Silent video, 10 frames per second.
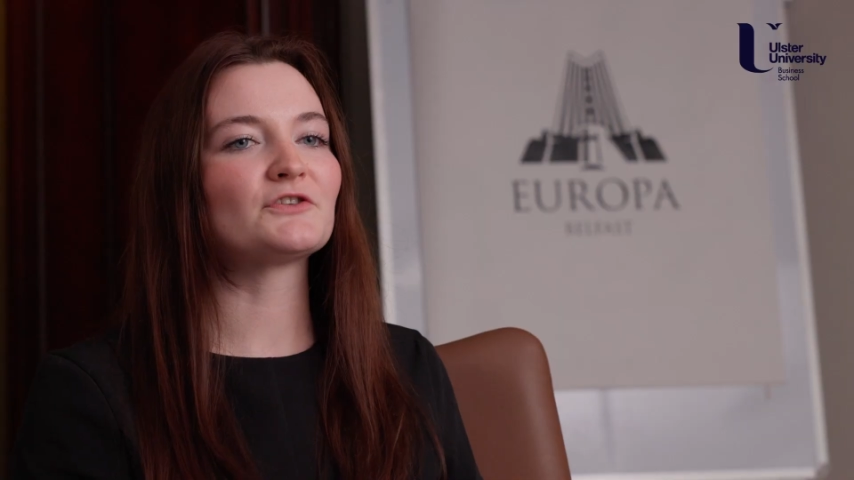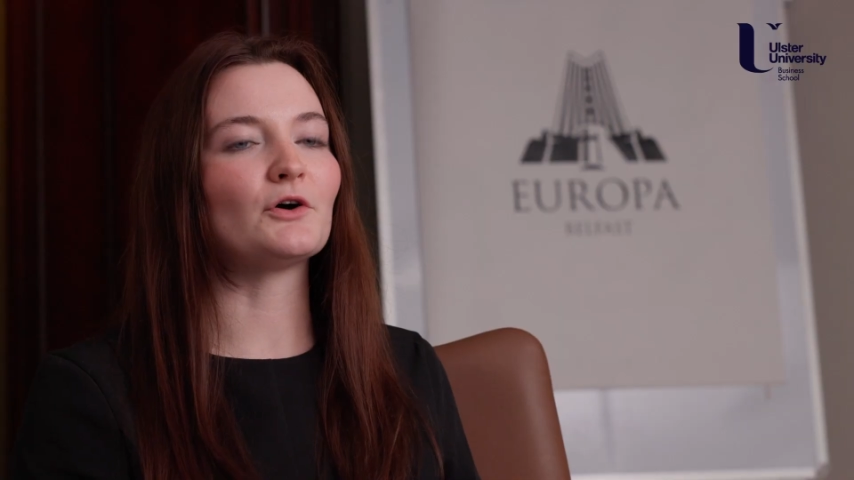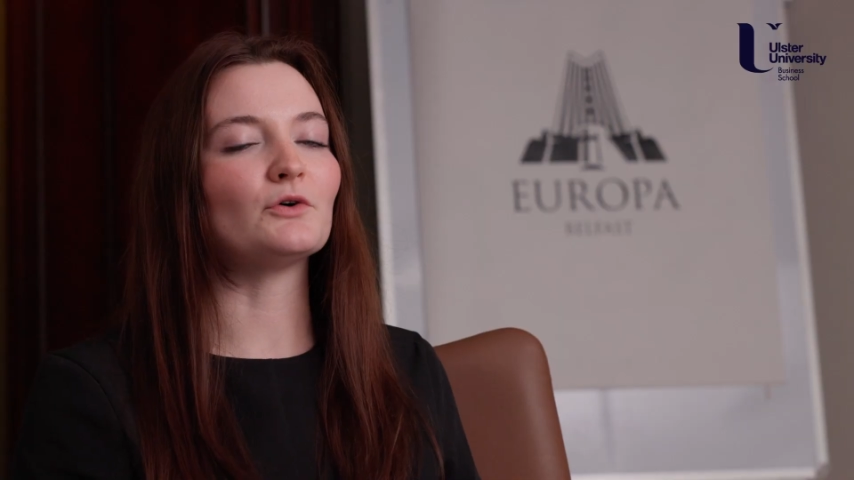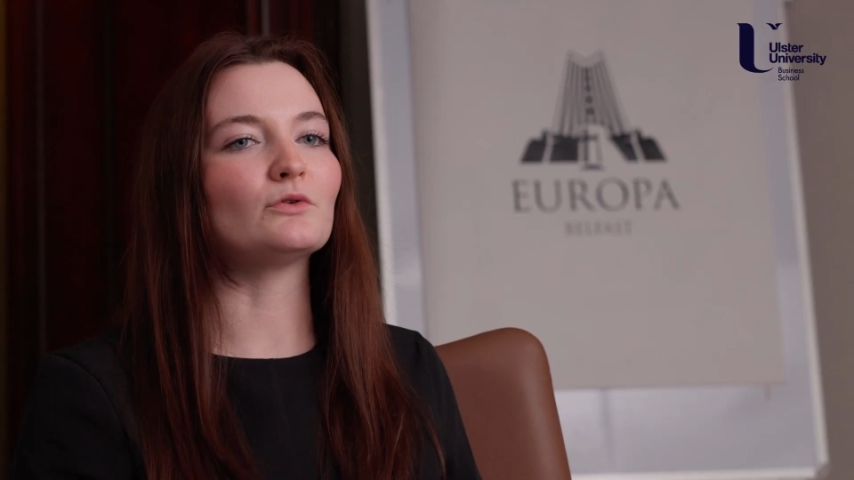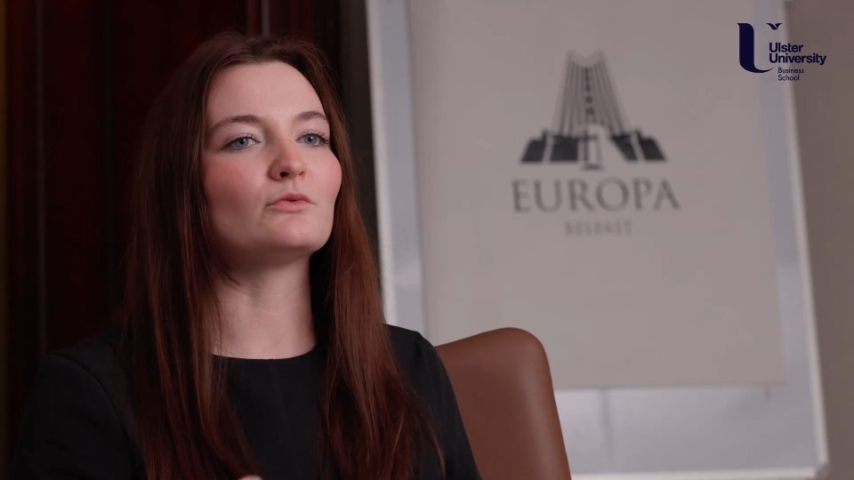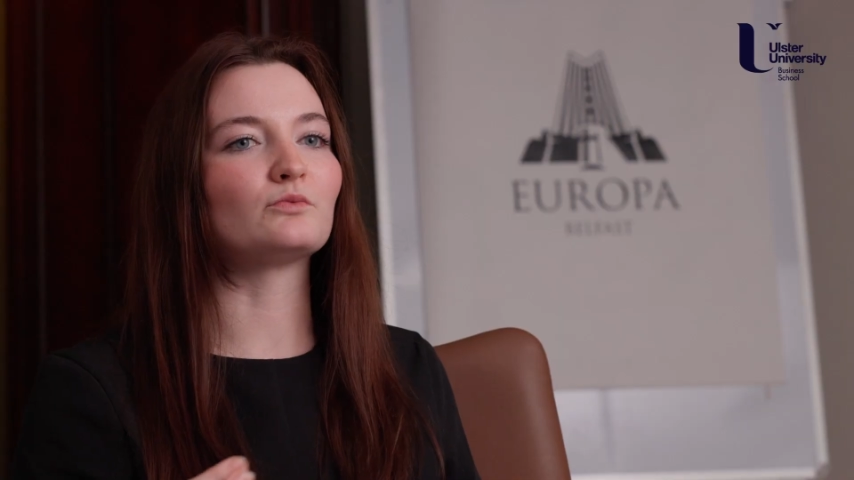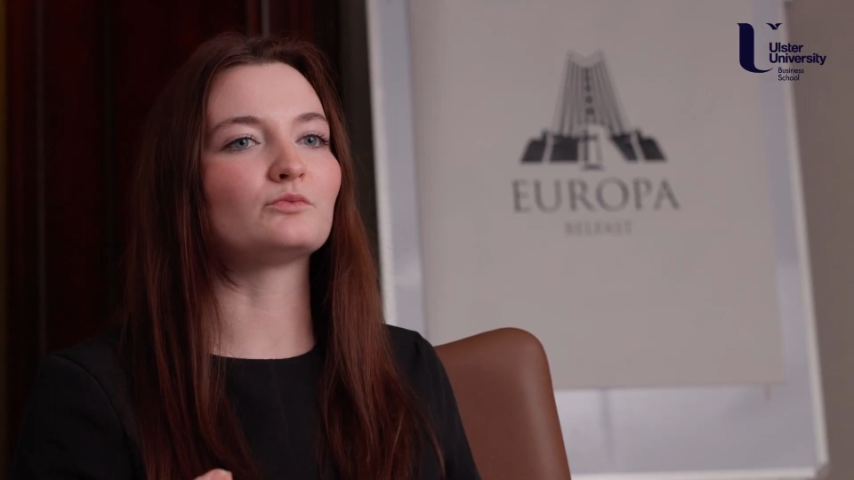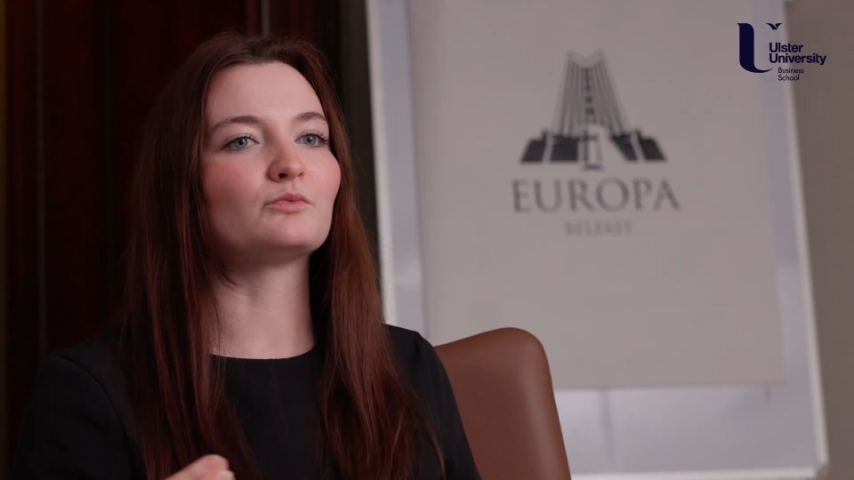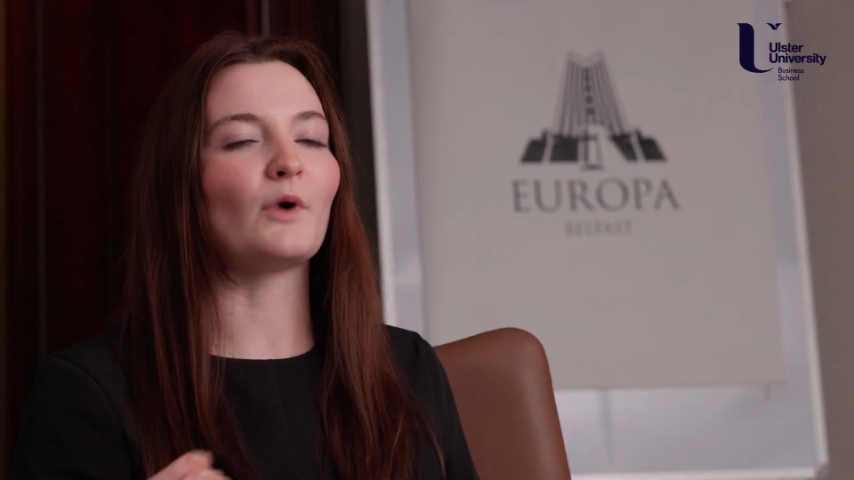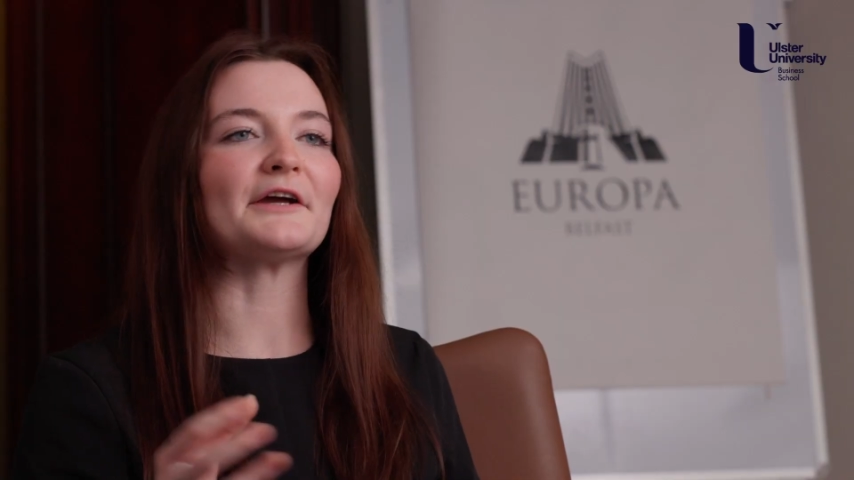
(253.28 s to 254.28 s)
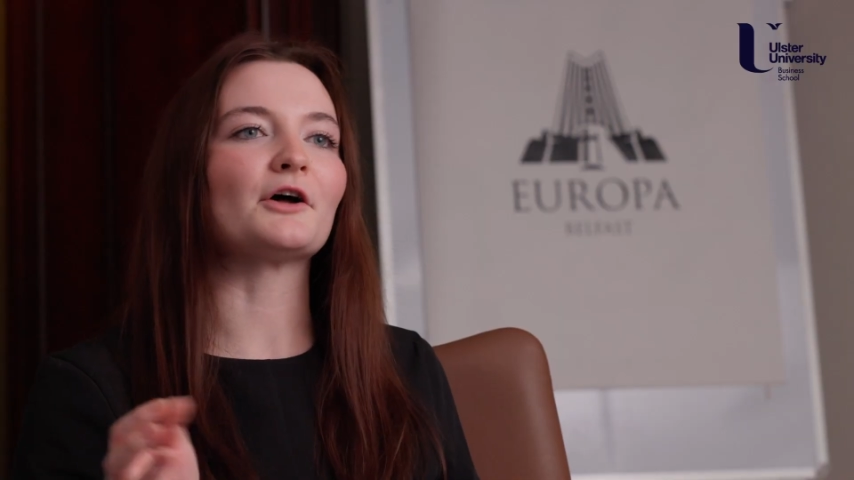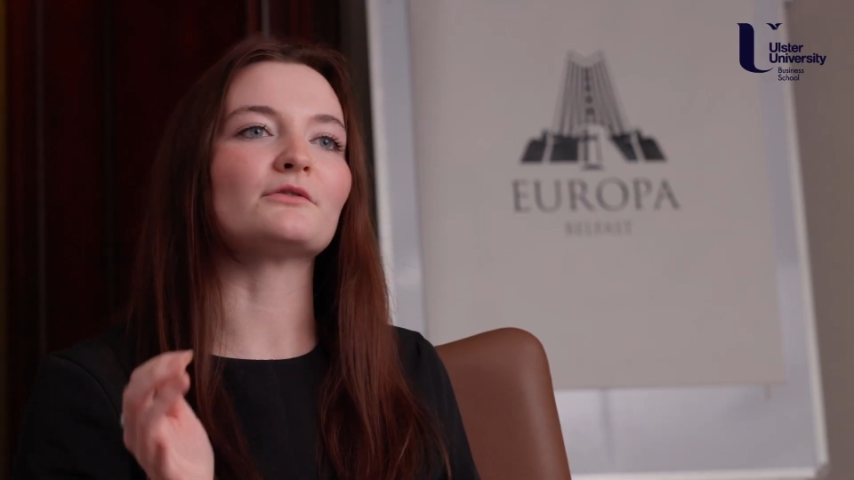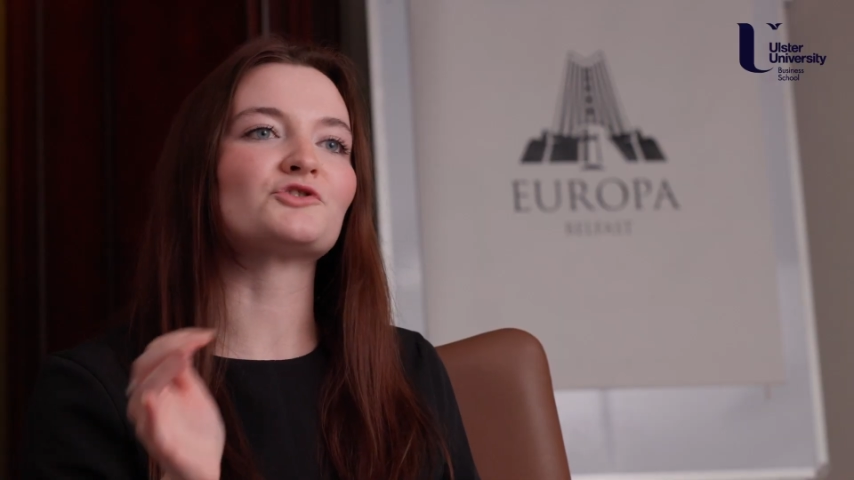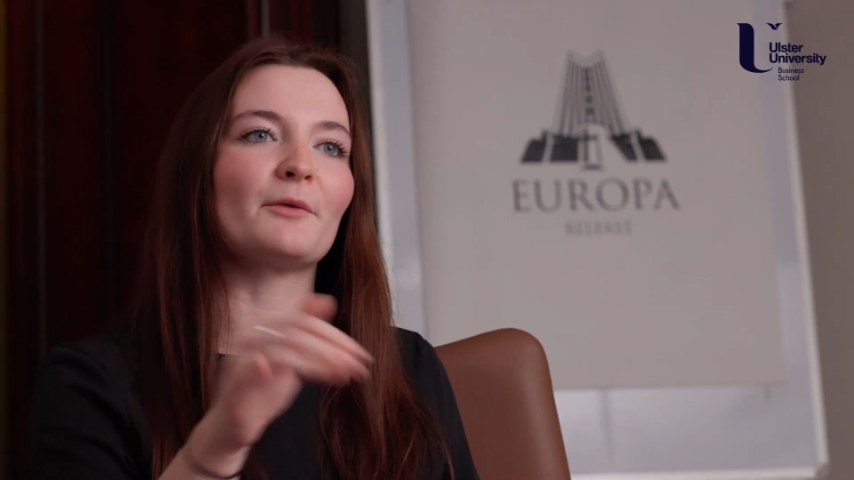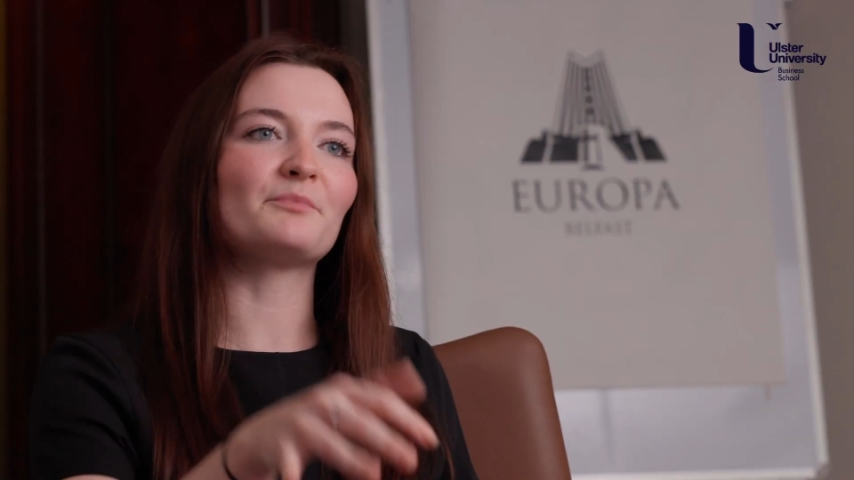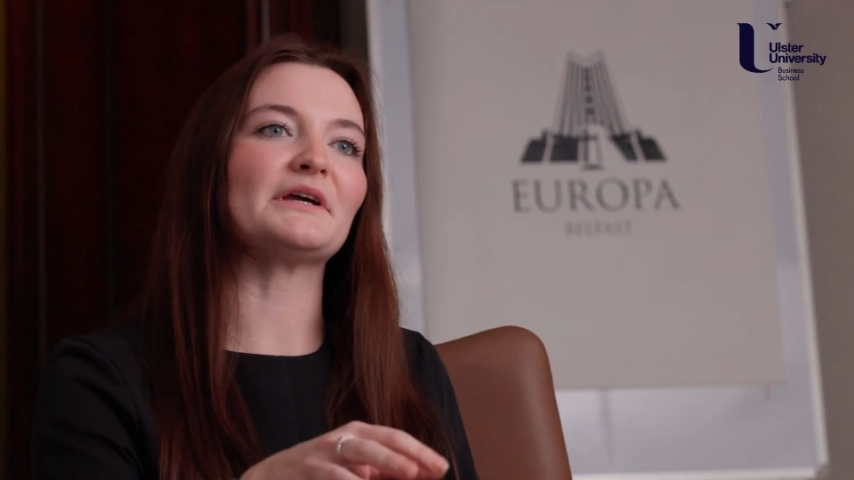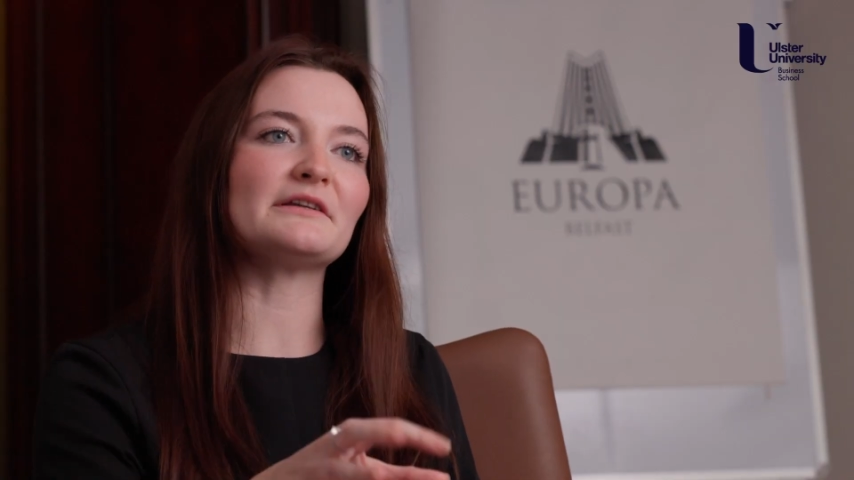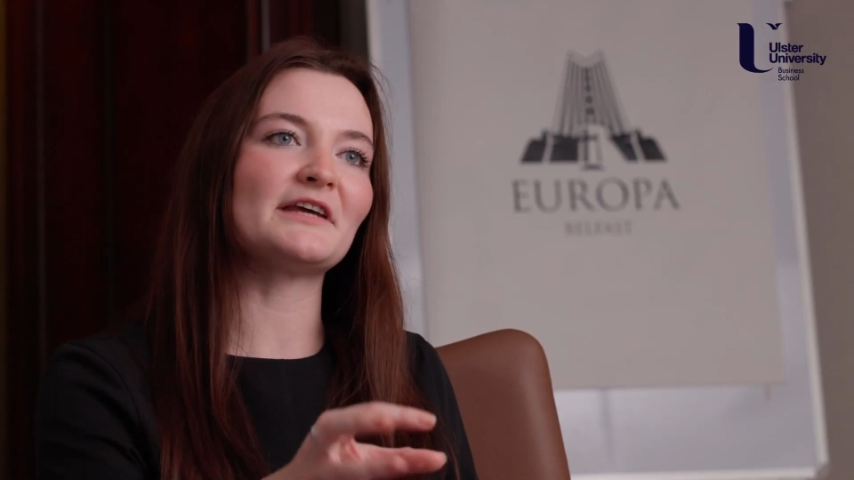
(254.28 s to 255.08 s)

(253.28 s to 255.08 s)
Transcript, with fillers: So why not jump in,